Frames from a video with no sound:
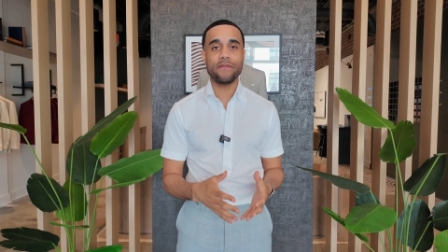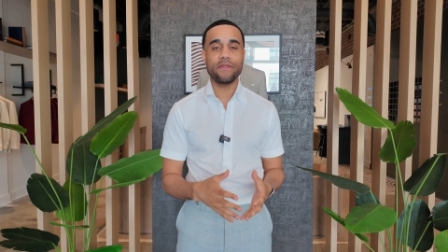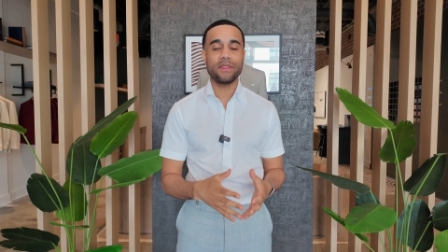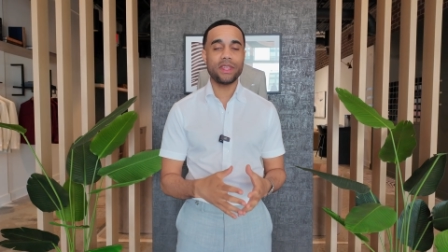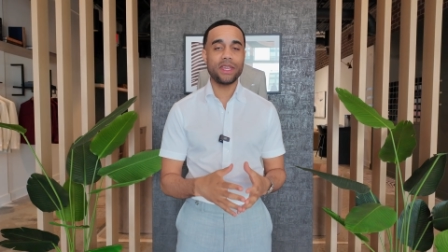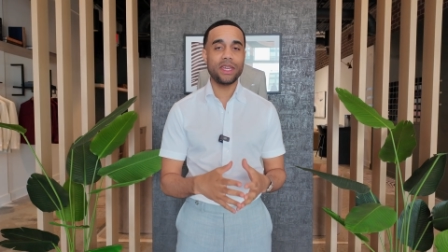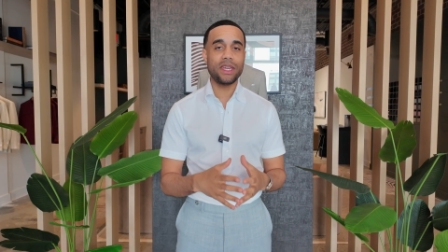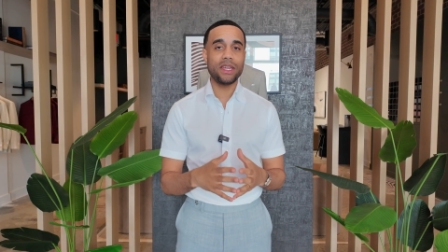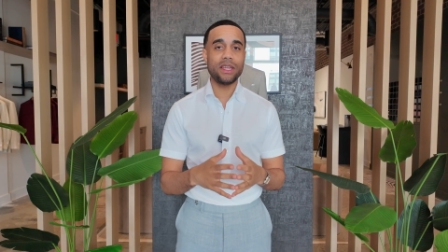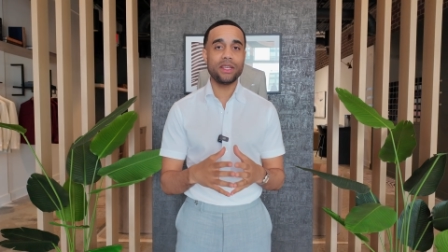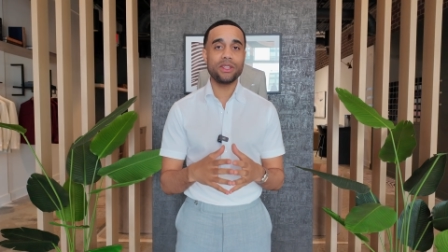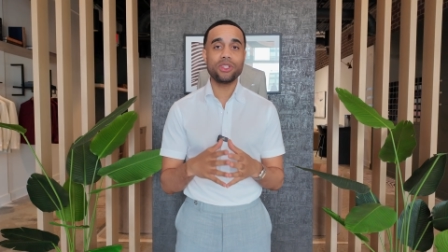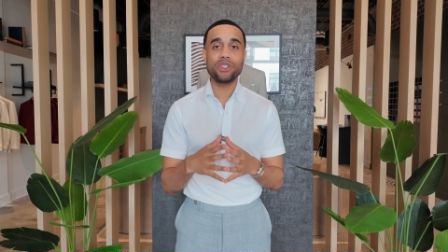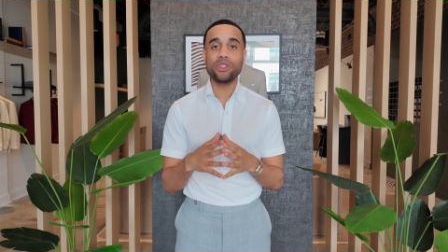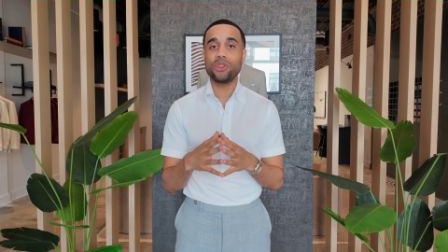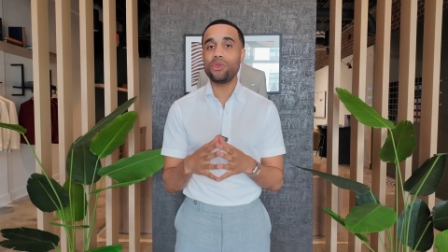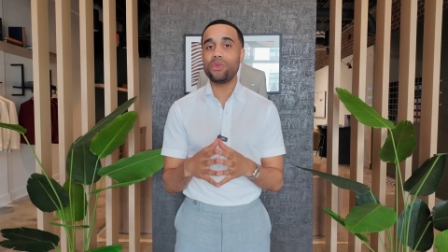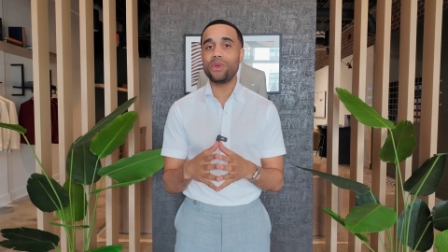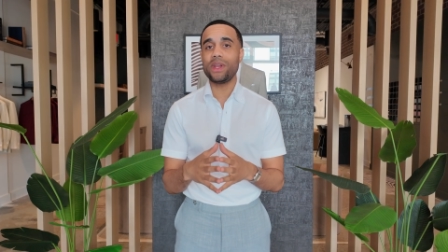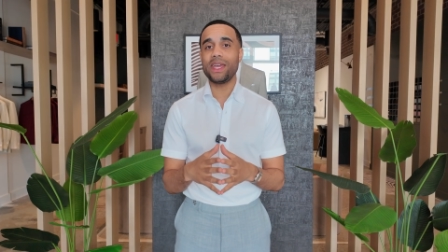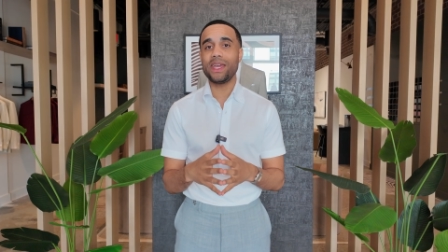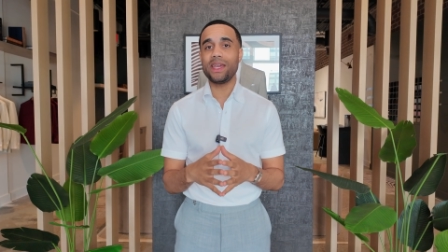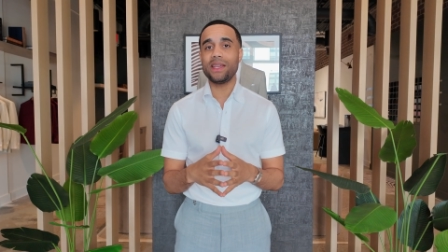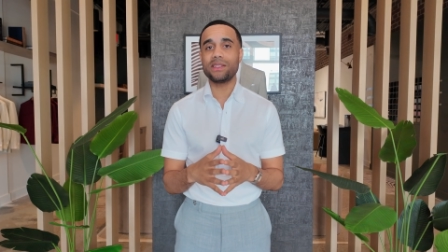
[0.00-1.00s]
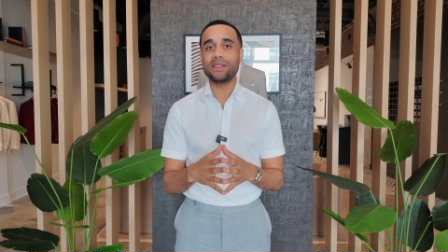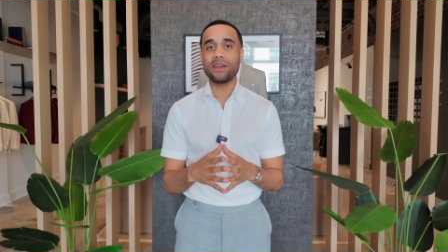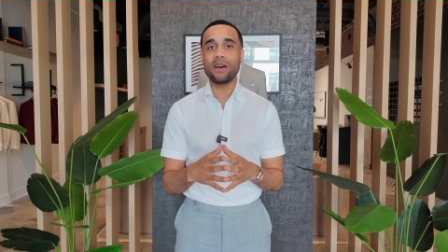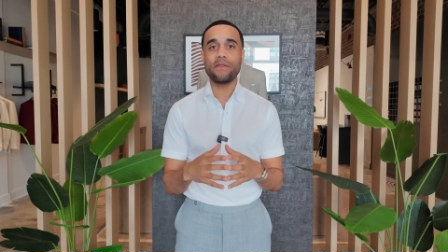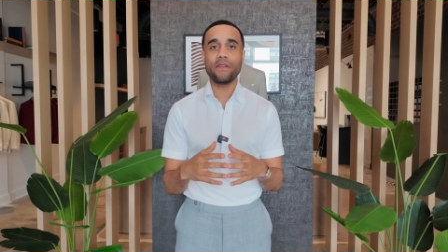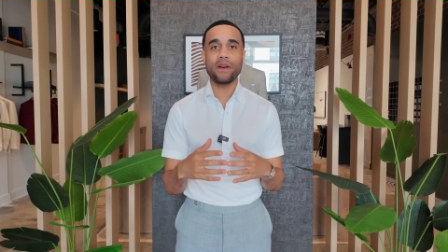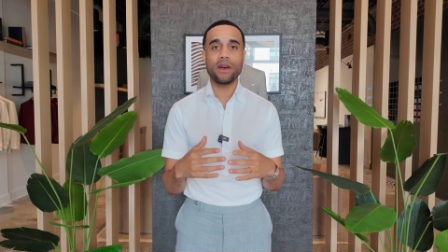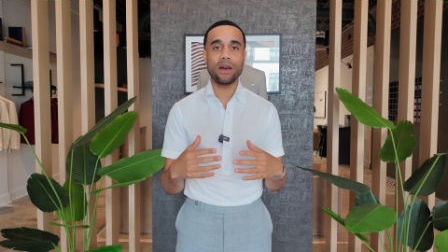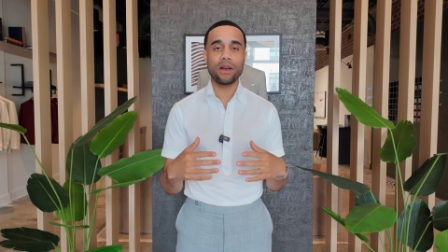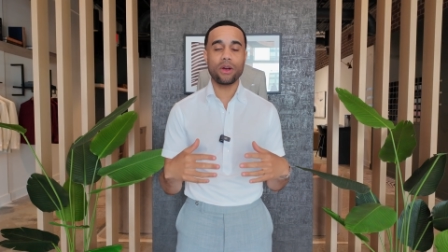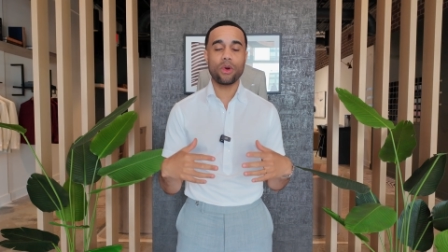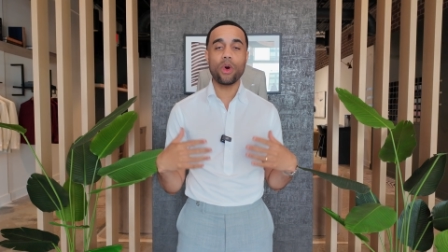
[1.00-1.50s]
the suit is of
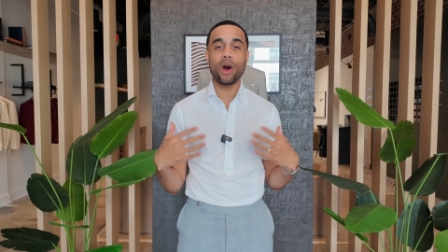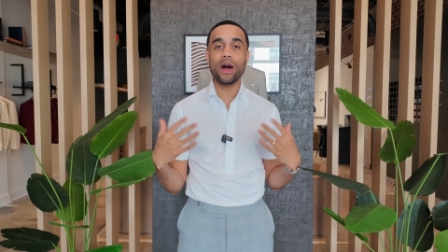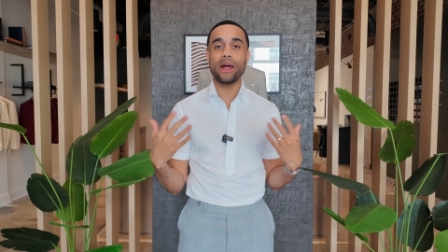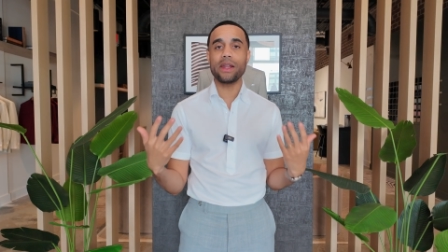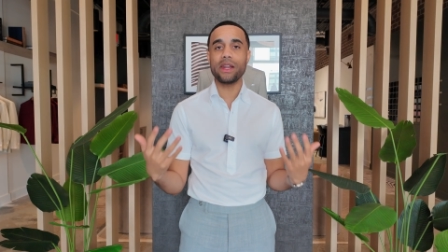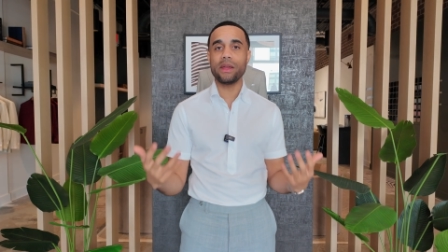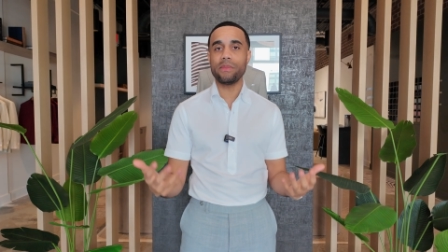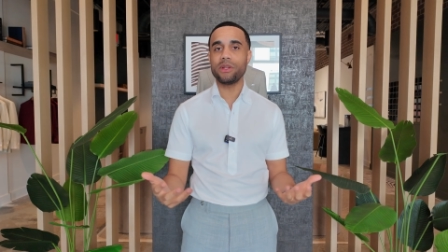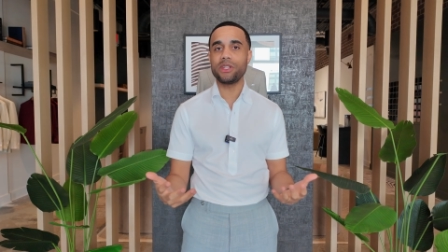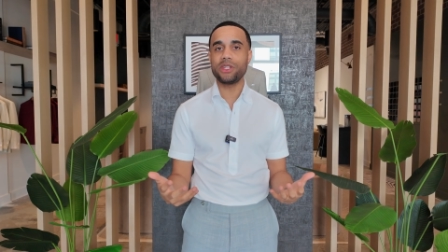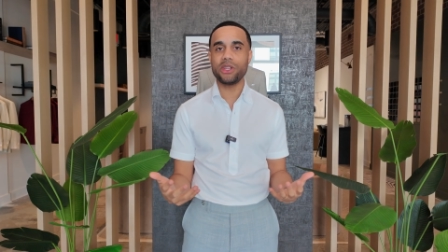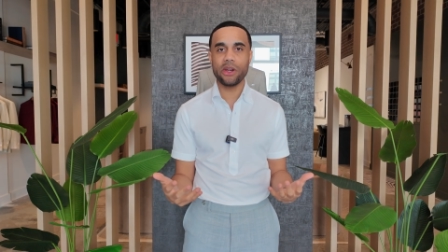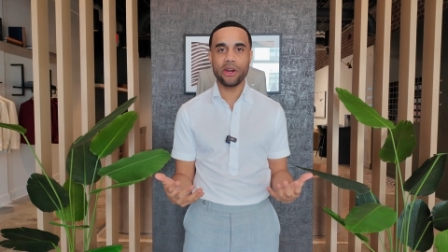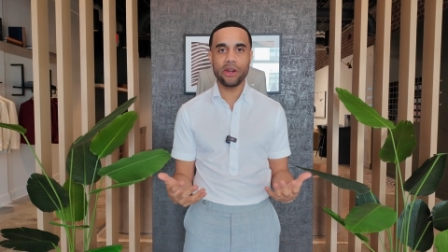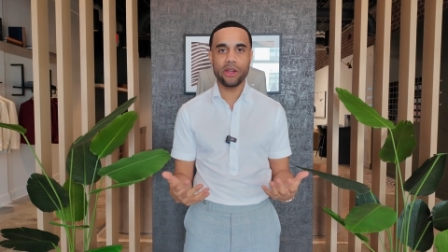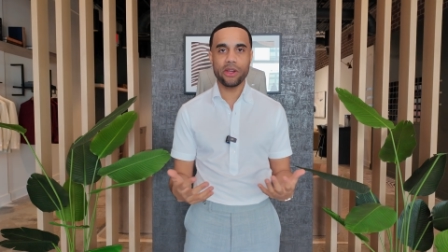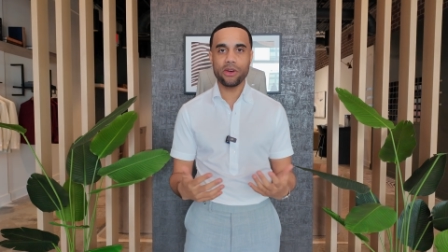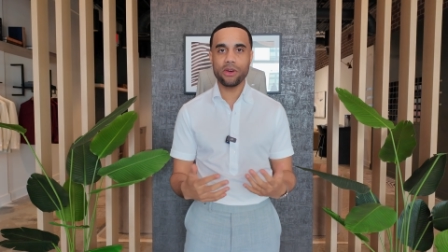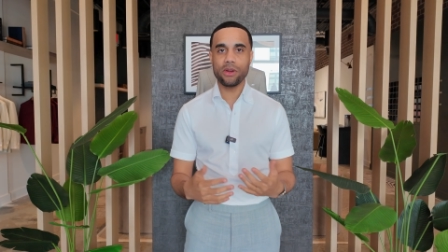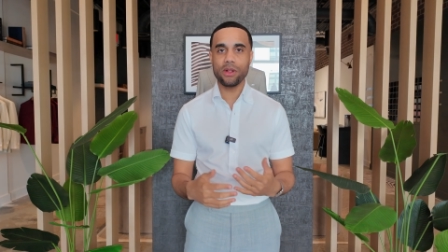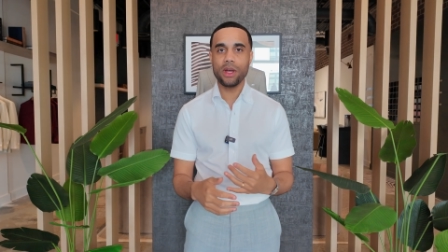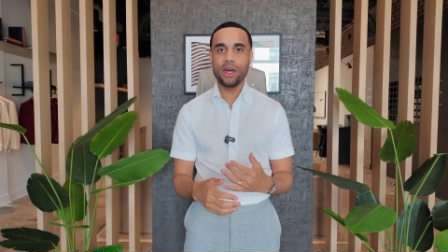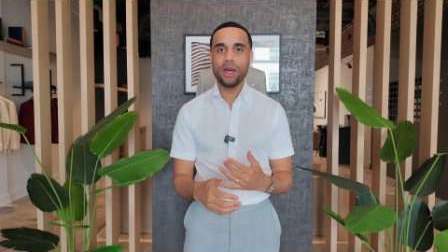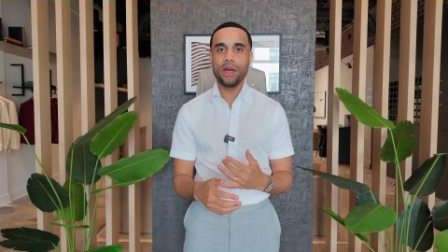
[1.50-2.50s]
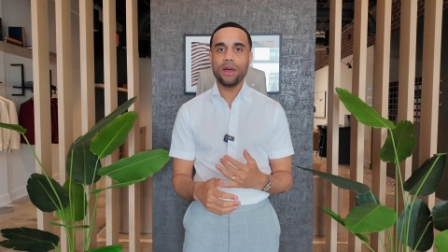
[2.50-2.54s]
a quality material,